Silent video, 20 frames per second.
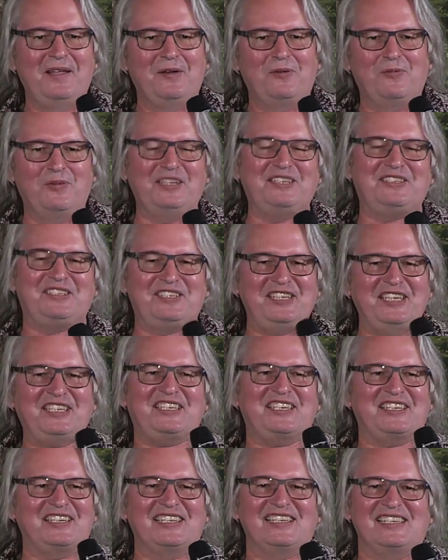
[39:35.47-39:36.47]

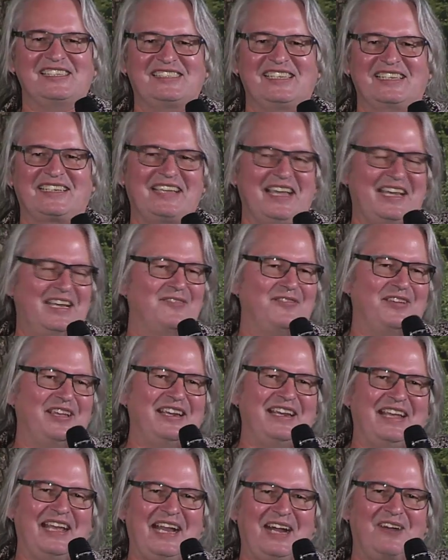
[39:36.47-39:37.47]
ridiculous and kind of
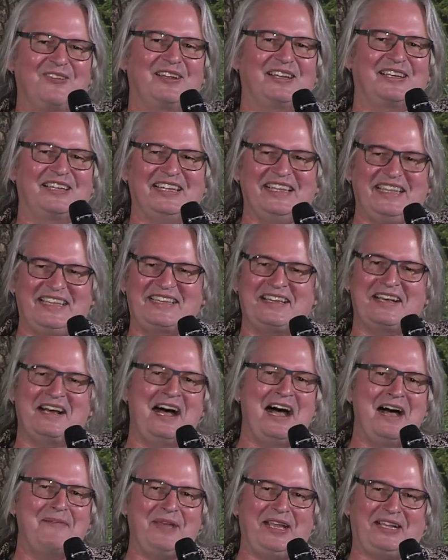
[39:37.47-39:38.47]
inherently
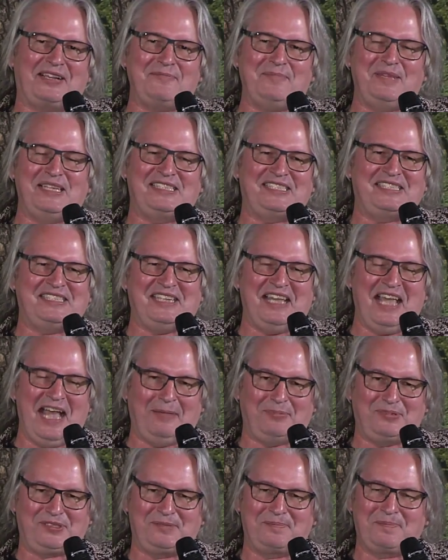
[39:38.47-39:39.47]
comic
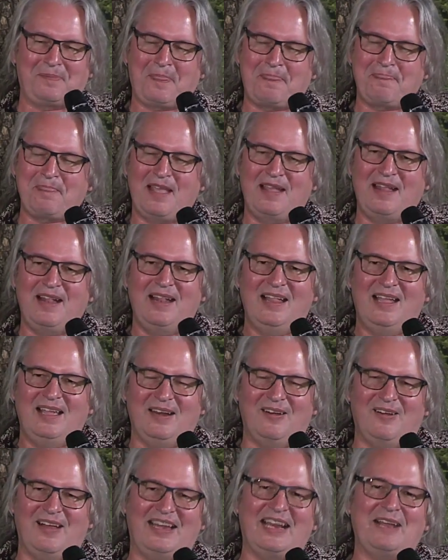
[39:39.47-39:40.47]
missteps. You
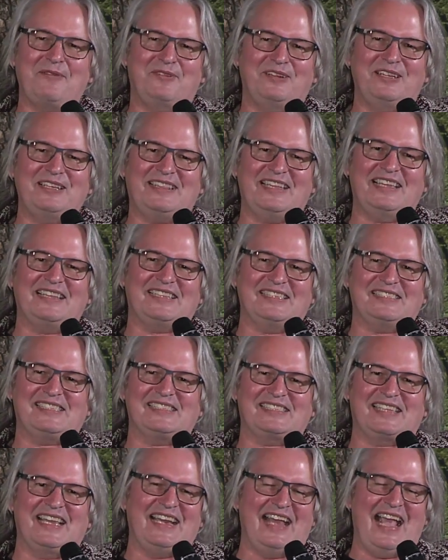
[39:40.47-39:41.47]
know, and I really think this
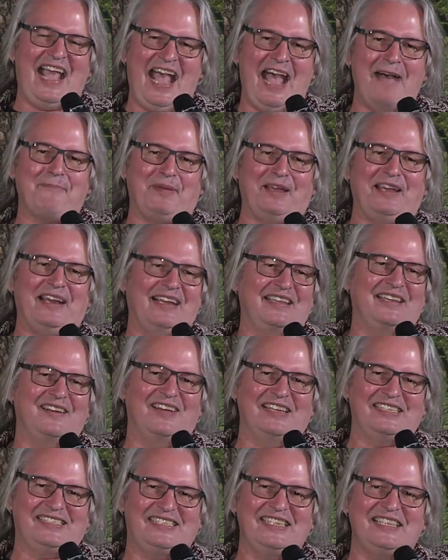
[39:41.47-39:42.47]
is going to happen.
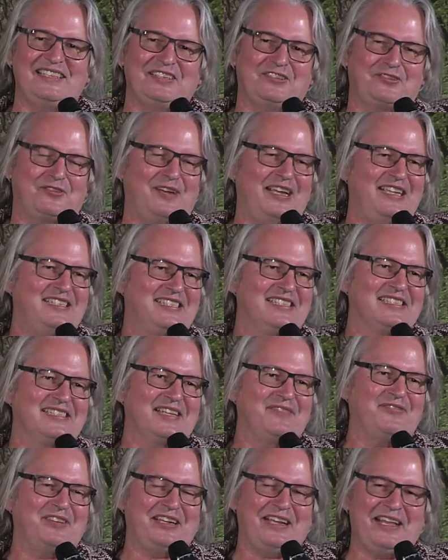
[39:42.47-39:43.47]
I see the traces
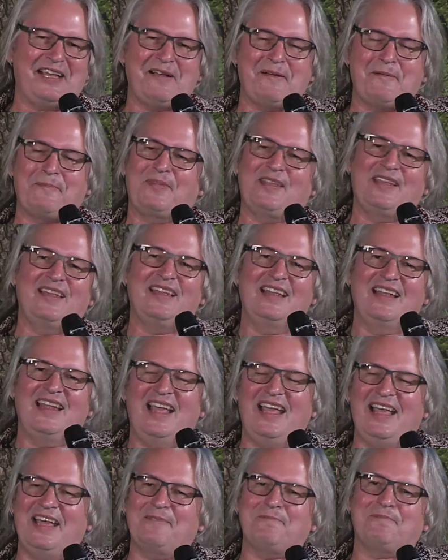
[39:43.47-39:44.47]
of it now,
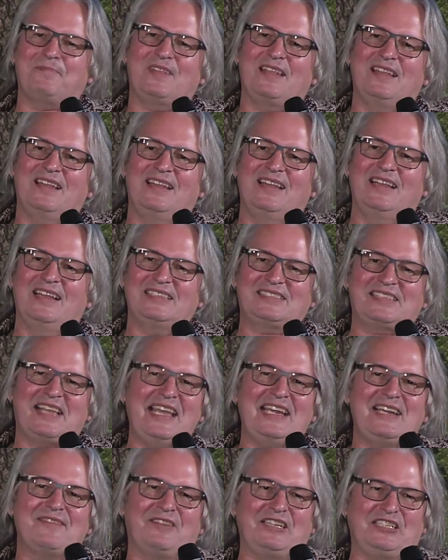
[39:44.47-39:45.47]
and it's
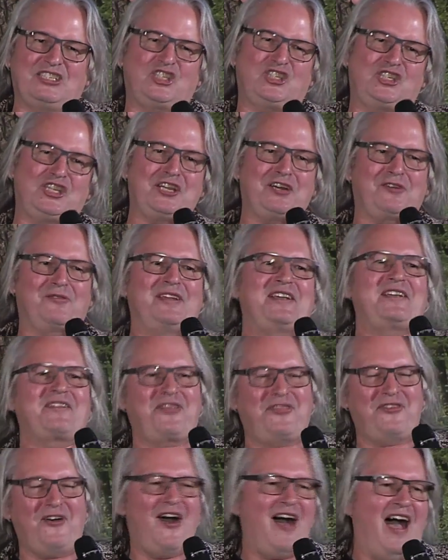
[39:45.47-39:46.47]
kind of a cheering
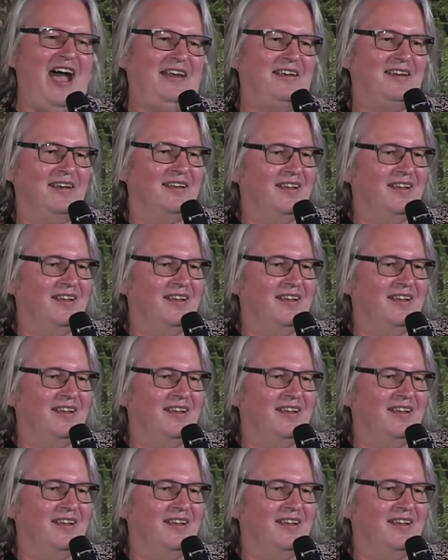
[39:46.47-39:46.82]
thought,